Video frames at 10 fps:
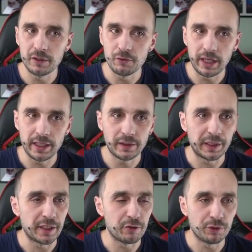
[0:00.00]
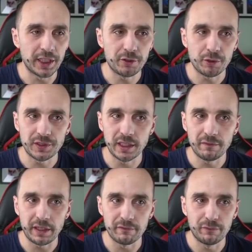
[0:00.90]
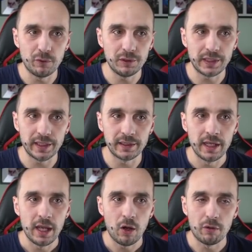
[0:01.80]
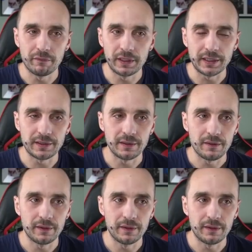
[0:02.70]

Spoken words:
you enter and you get yourself a full set of this